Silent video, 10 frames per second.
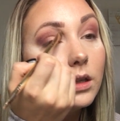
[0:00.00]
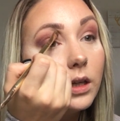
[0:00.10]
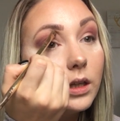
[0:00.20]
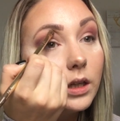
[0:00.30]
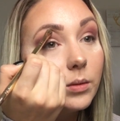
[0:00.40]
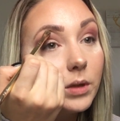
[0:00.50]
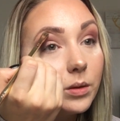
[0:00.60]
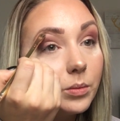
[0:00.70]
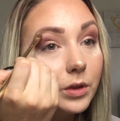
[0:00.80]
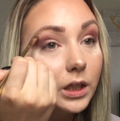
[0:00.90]
And then I'm going to
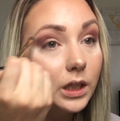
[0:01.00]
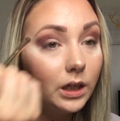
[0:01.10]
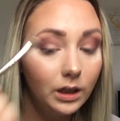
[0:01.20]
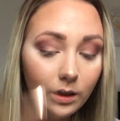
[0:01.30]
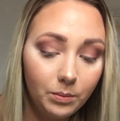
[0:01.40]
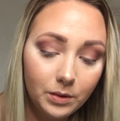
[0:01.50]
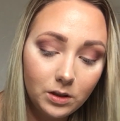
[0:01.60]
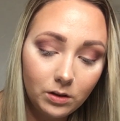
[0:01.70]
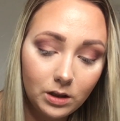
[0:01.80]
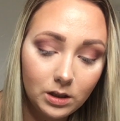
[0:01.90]
bring it up.
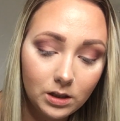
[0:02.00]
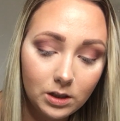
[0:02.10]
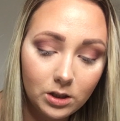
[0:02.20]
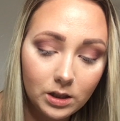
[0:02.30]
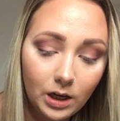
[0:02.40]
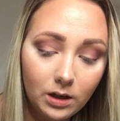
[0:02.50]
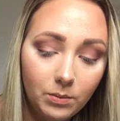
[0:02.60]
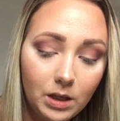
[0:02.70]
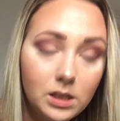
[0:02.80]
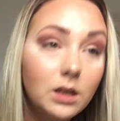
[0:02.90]
So this is just kind of
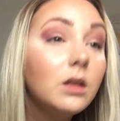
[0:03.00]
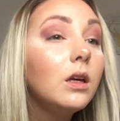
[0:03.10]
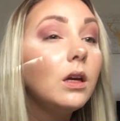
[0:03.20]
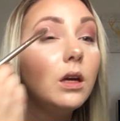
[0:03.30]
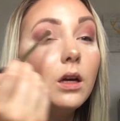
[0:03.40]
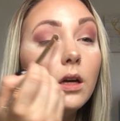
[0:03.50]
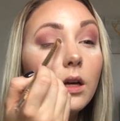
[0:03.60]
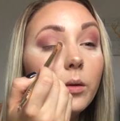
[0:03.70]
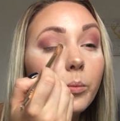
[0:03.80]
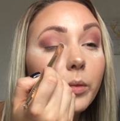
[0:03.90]
basically
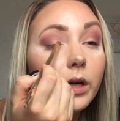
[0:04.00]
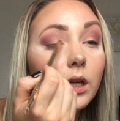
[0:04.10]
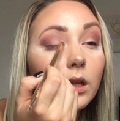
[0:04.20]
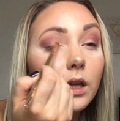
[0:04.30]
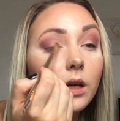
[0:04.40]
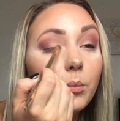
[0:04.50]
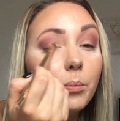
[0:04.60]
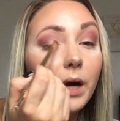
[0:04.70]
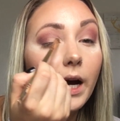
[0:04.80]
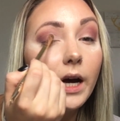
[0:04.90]
putting like a
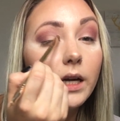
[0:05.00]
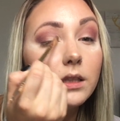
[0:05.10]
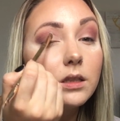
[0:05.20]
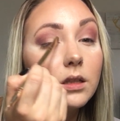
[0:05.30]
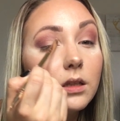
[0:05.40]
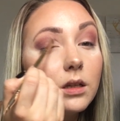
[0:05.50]
matte